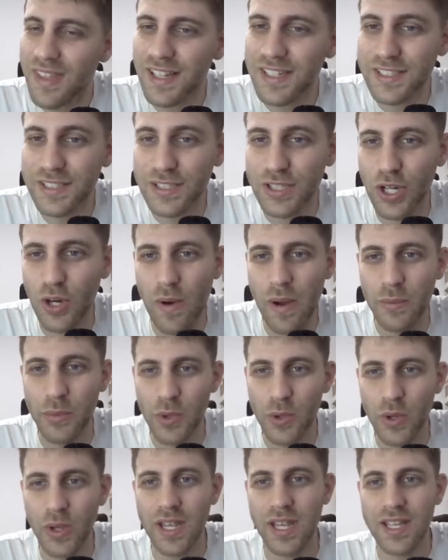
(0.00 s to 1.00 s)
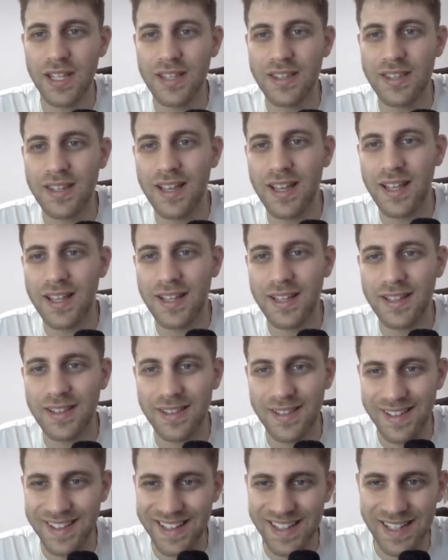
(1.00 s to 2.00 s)
So I'm doing it
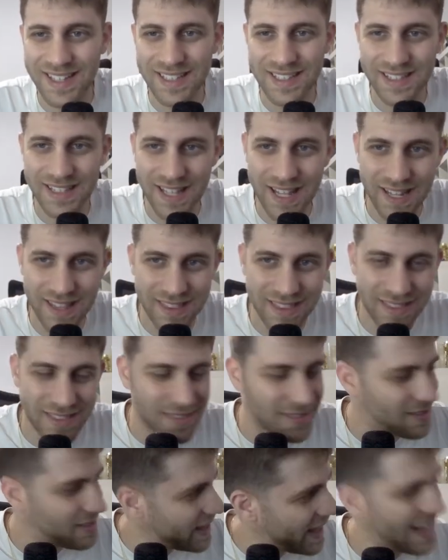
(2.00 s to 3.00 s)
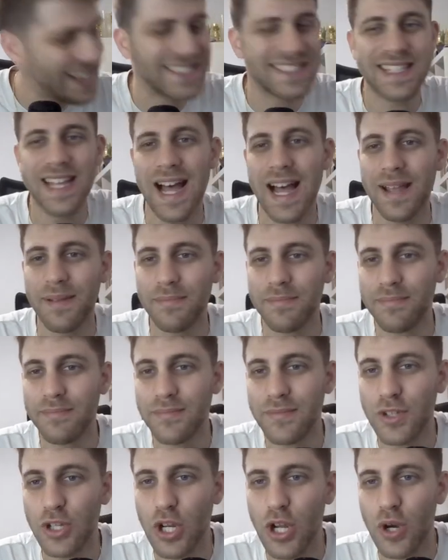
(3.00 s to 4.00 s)
the next time,
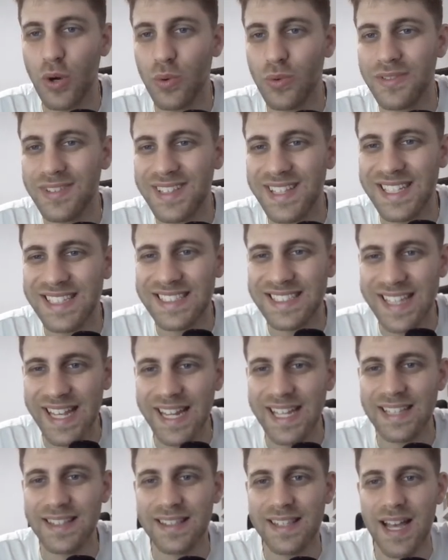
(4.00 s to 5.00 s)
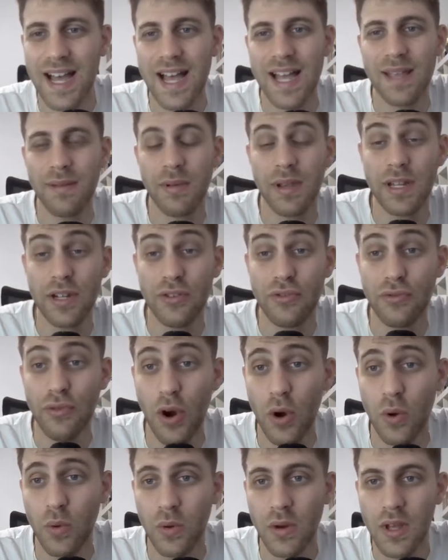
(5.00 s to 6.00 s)
you know, the second time in a
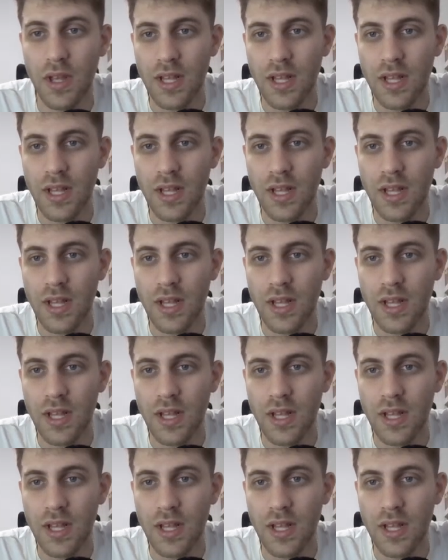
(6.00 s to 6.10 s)
row.